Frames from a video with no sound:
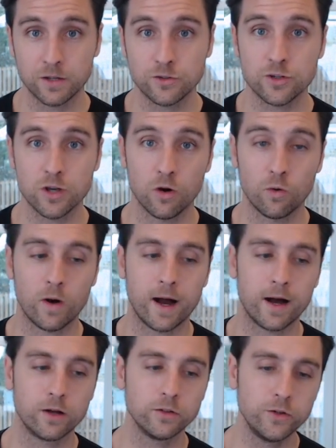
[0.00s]
So,
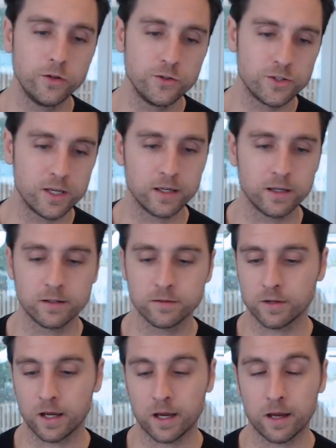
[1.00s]
while
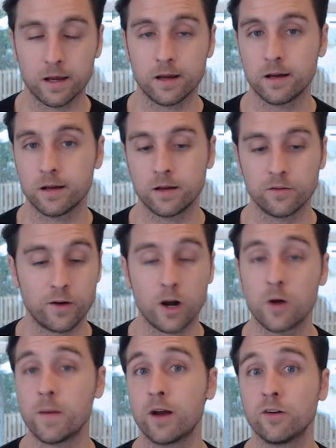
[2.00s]
losing uh, a
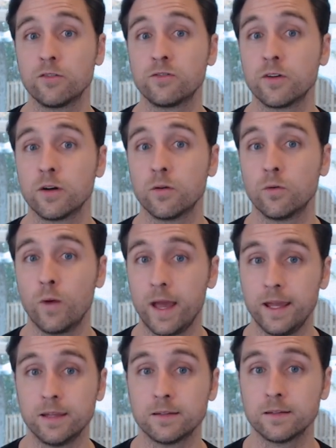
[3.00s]
fair amount of
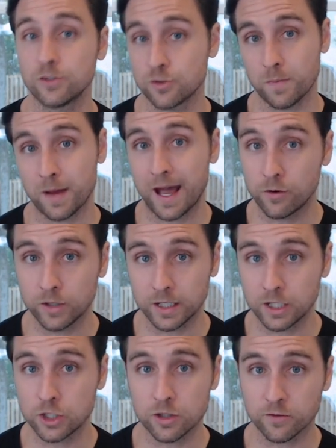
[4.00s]
weight, just
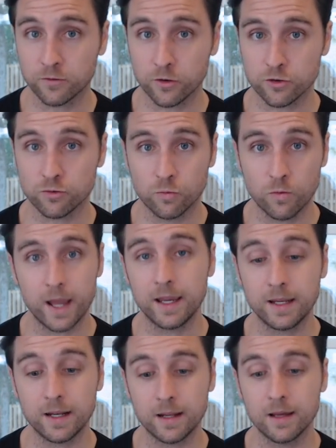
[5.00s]
poundage in the first
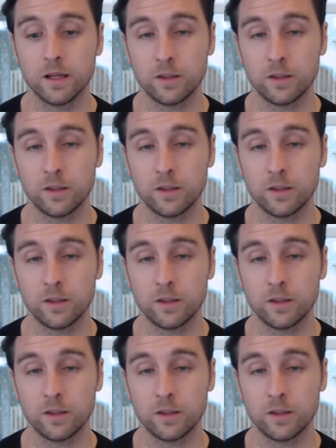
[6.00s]
weight,